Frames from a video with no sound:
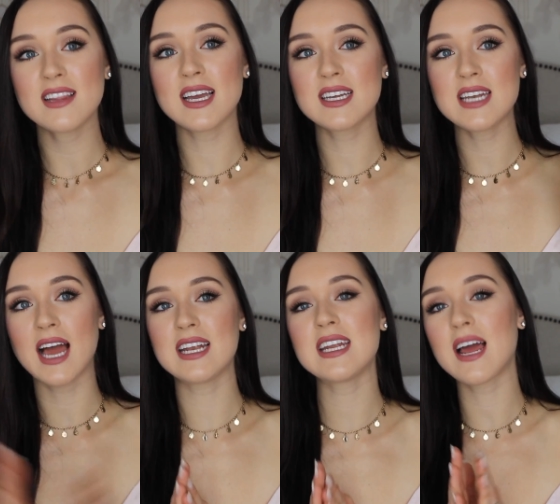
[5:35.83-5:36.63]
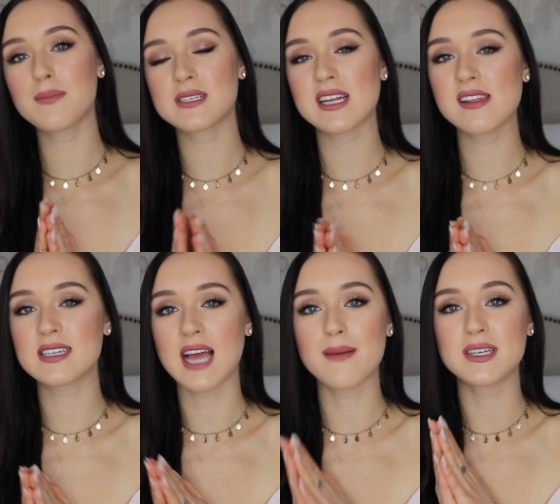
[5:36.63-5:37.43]
Like ninety-nine percent of
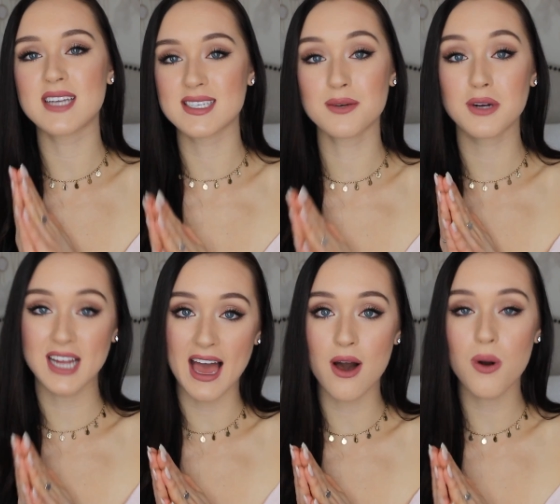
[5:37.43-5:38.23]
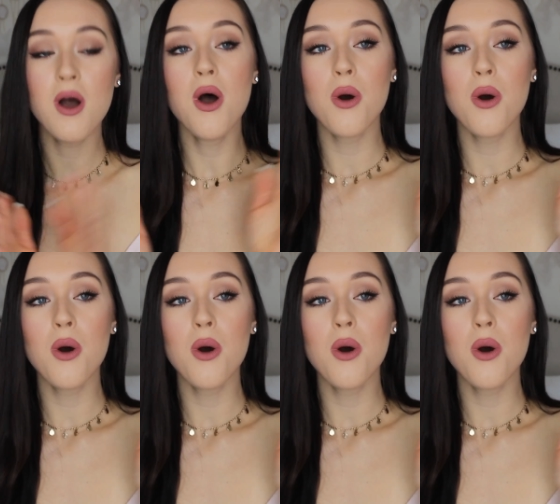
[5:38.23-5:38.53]
the time it doesn't work out.